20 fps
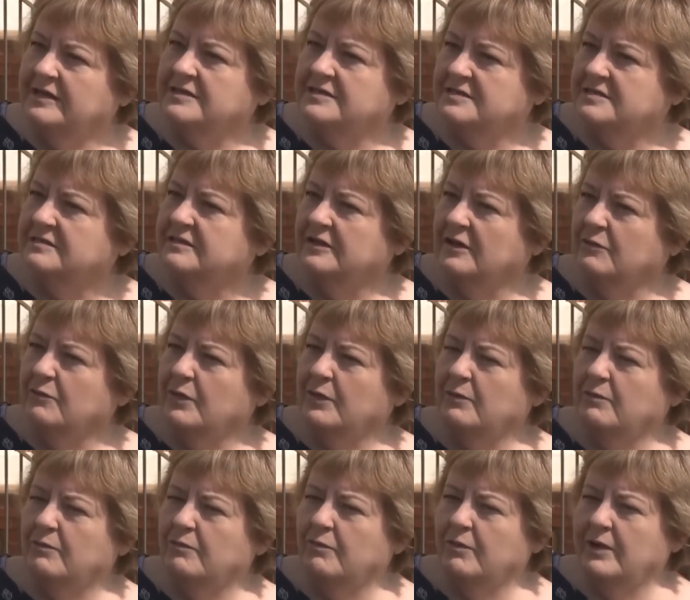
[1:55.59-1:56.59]
Is you
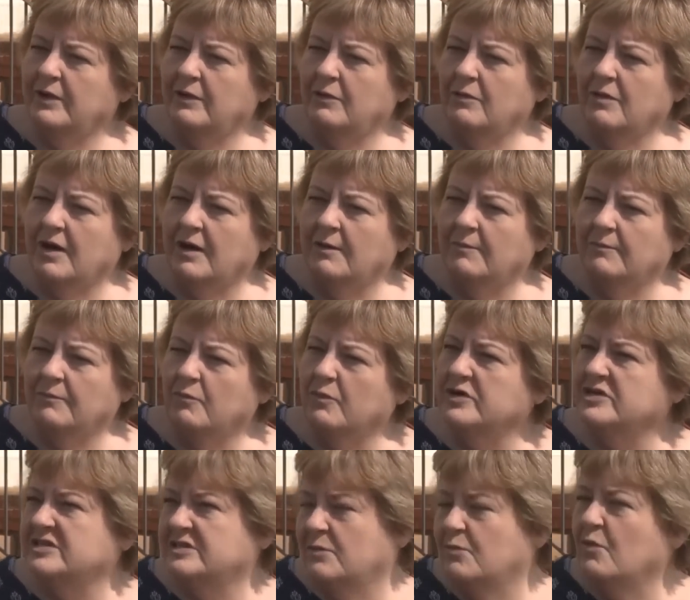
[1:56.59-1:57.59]
know we we um,
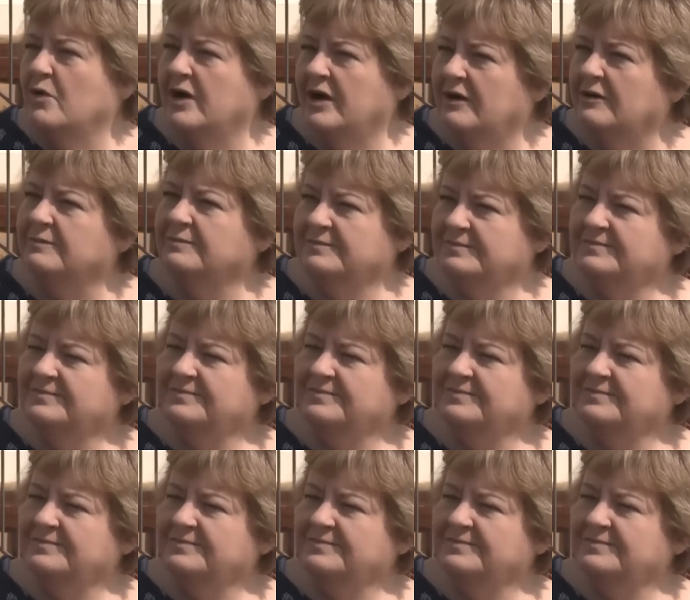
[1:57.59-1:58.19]
wish them well.